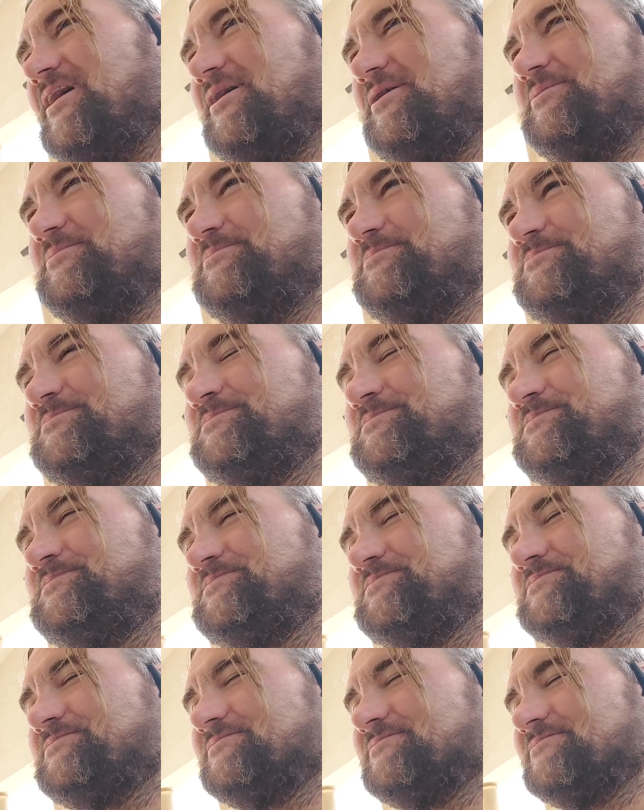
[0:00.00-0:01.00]
um,
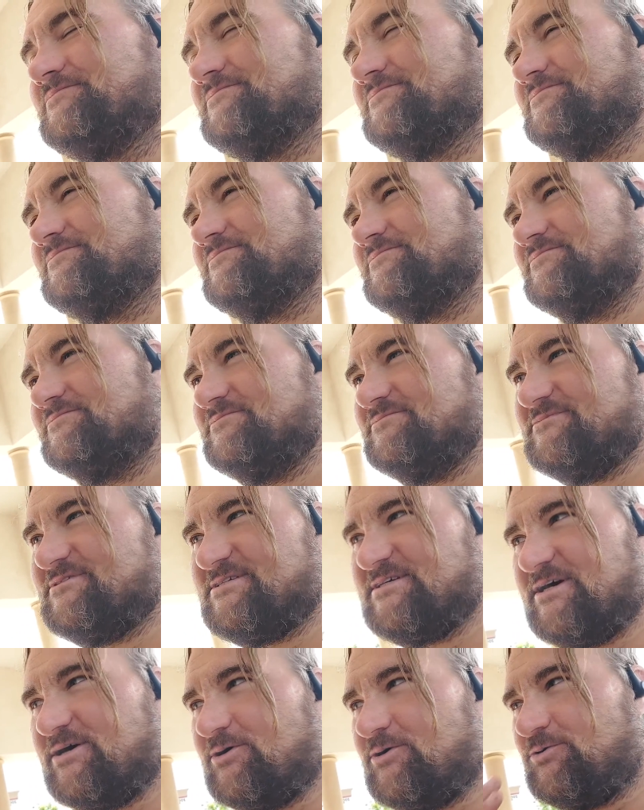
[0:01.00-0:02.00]

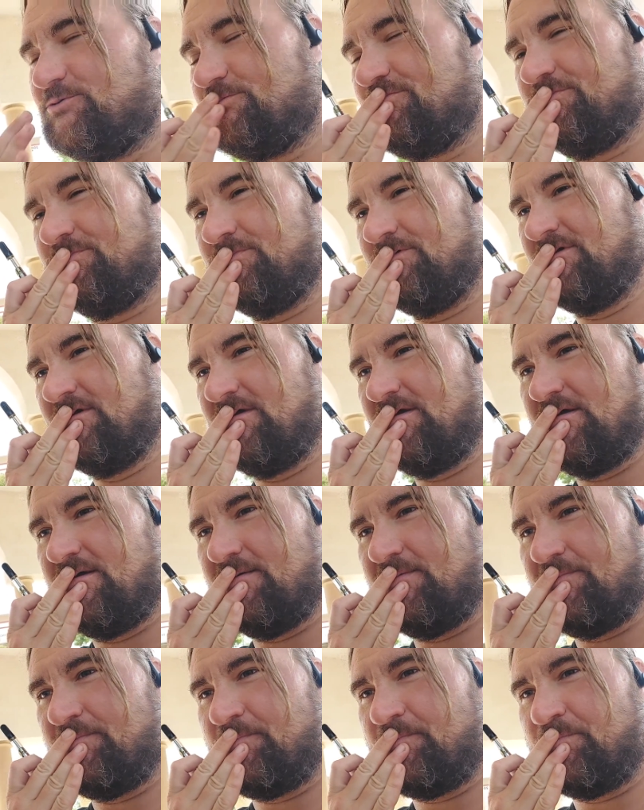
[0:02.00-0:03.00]
so,
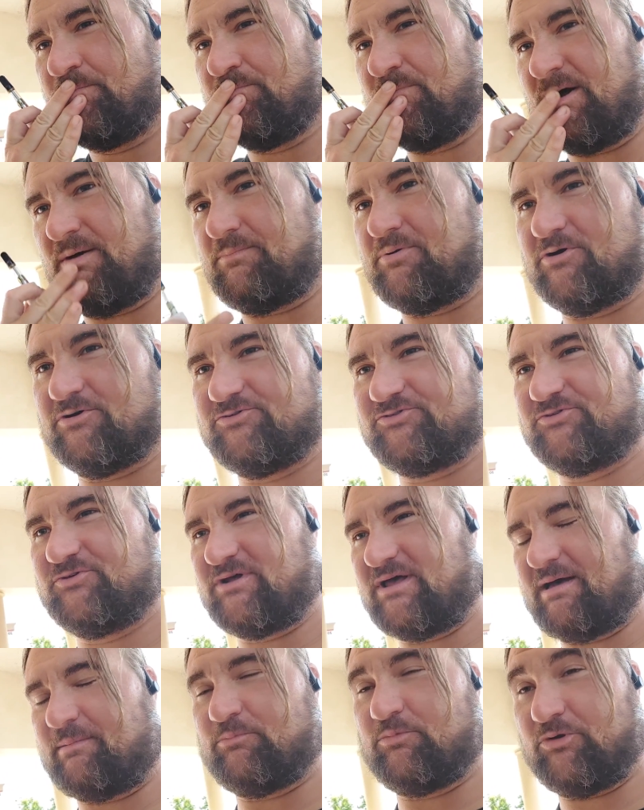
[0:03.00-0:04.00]
my
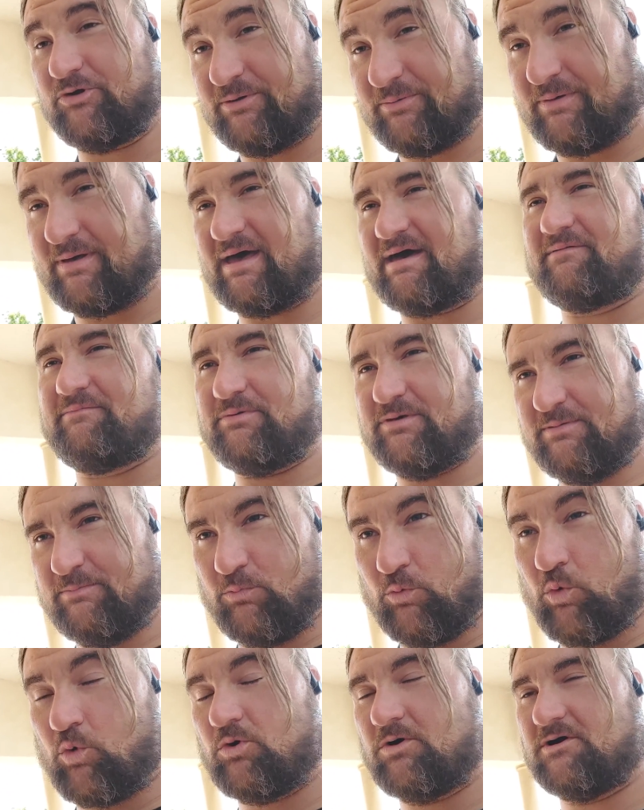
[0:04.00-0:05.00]
person, I'm gonna have, be
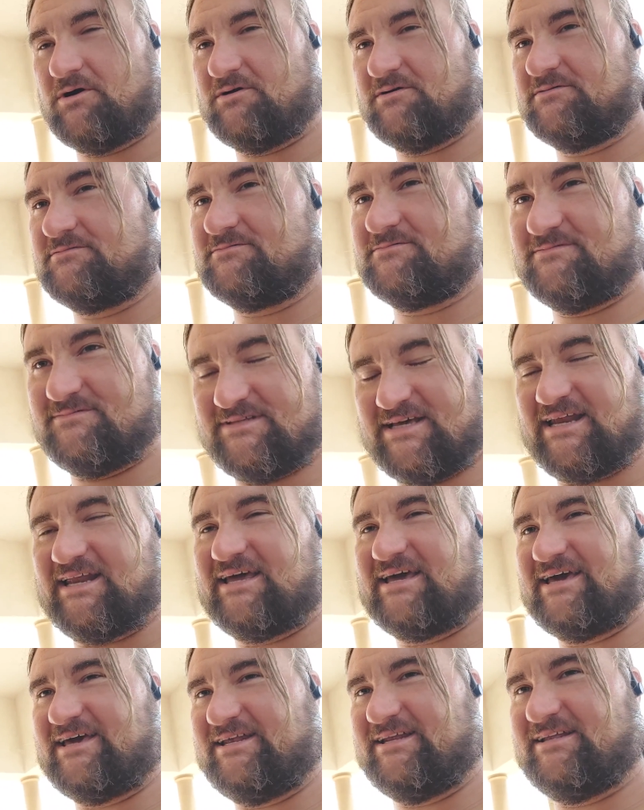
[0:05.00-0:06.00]
more
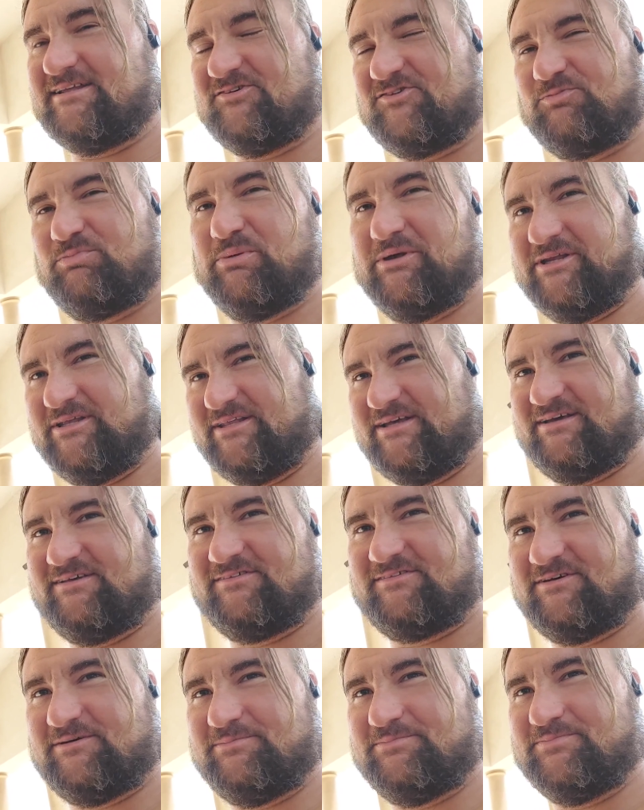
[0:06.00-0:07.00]
dedicated to splitting
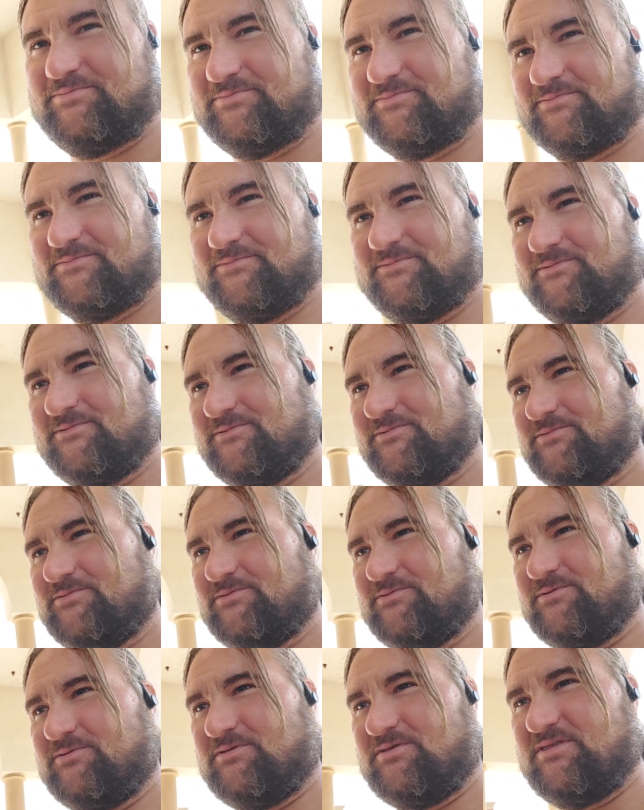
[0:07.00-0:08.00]
things up
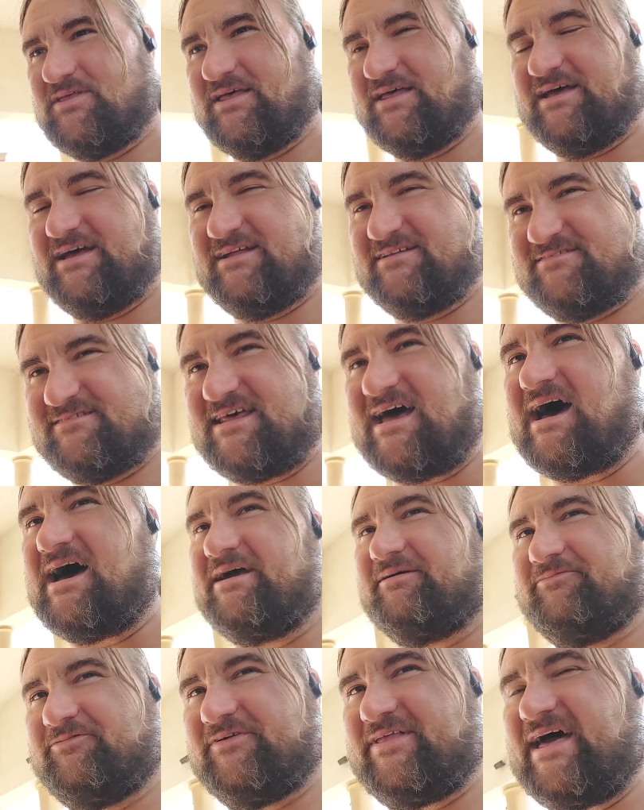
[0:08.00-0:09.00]
it's
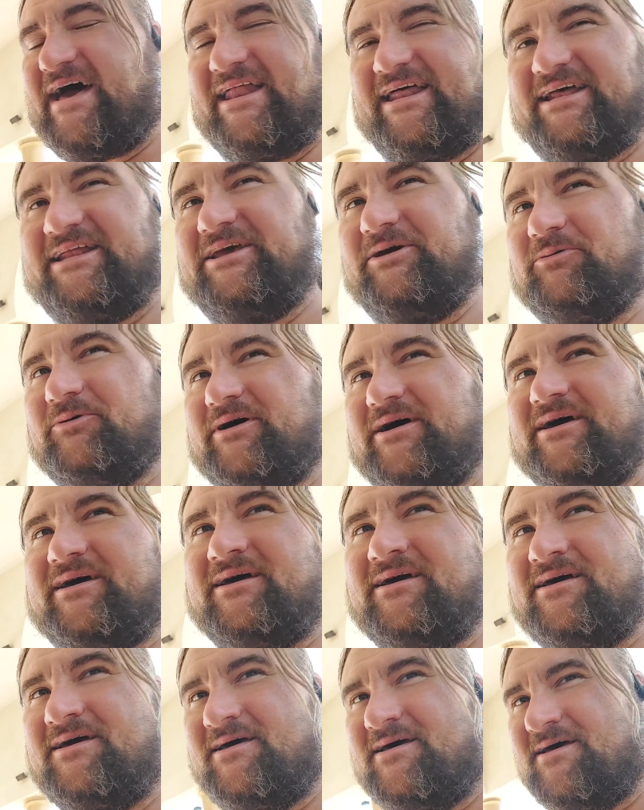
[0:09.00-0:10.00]
time for that anyway.
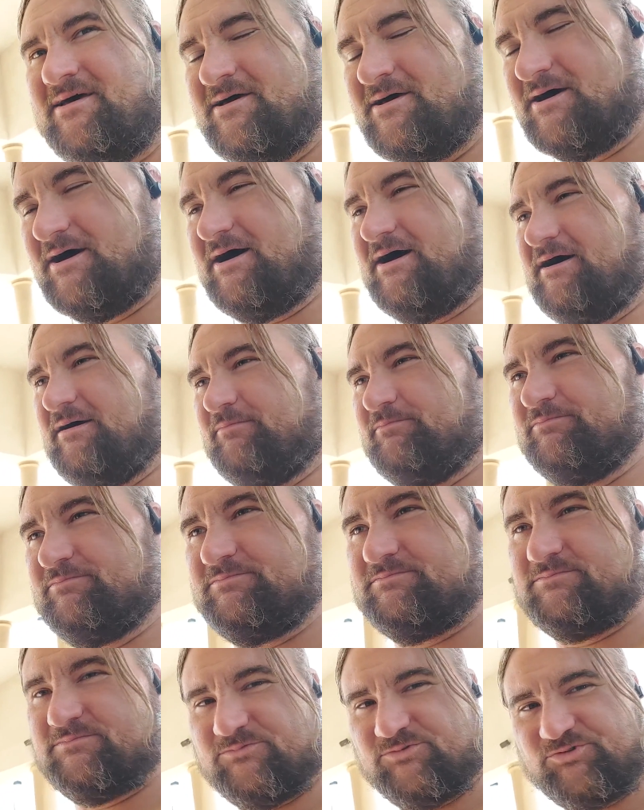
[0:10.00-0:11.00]
Um,
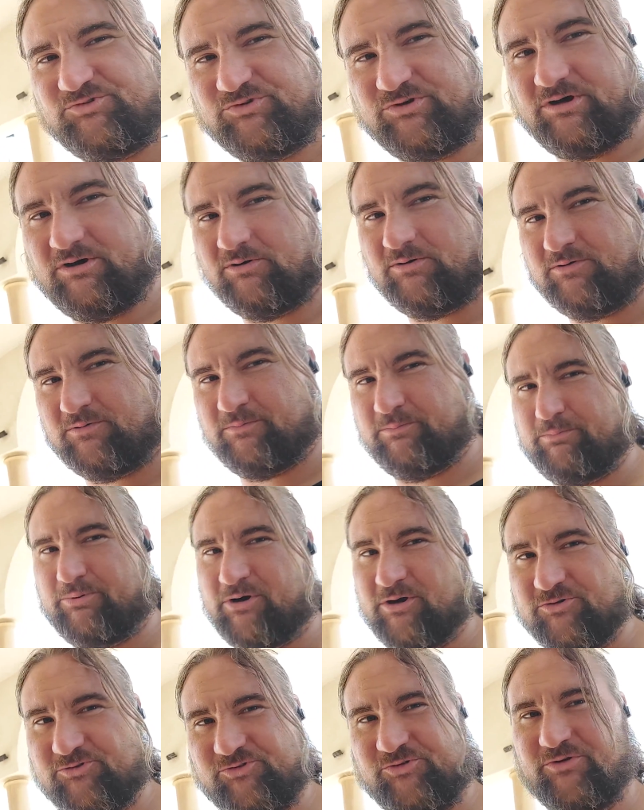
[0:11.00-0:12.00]
so
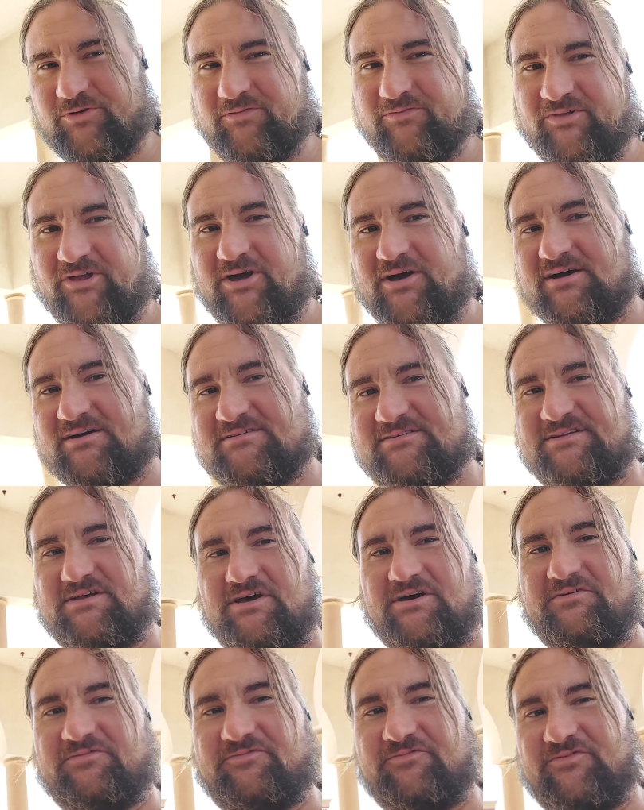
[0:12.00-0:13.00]
personal vlog
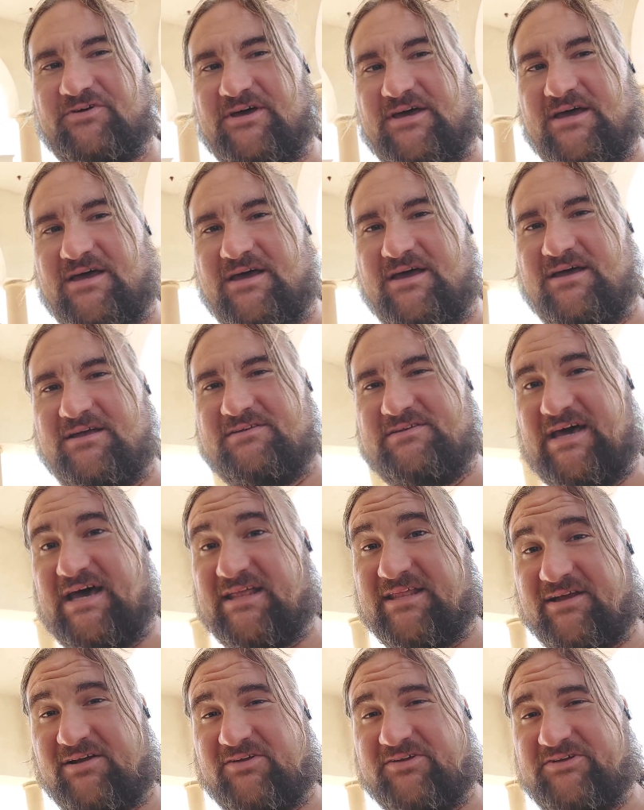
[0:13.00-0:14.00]
stuff.
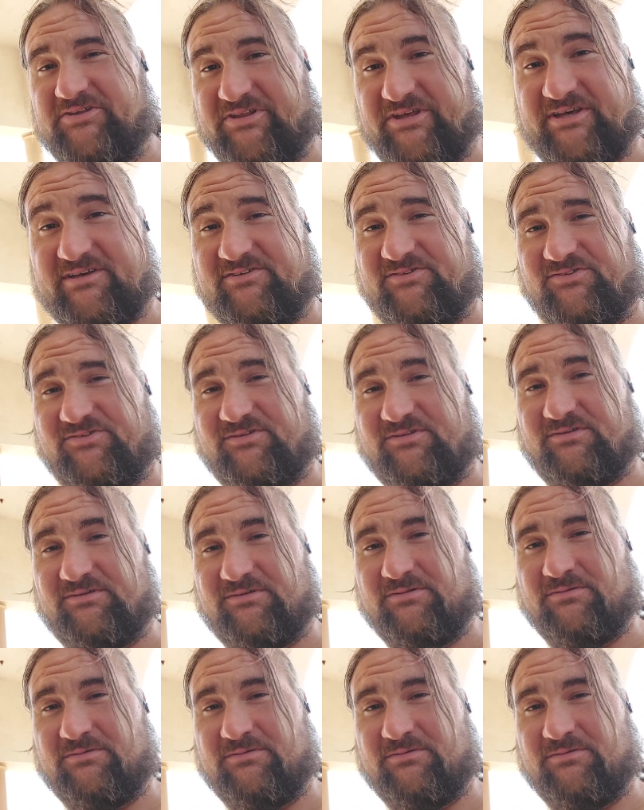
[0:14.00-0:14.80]
Technically, this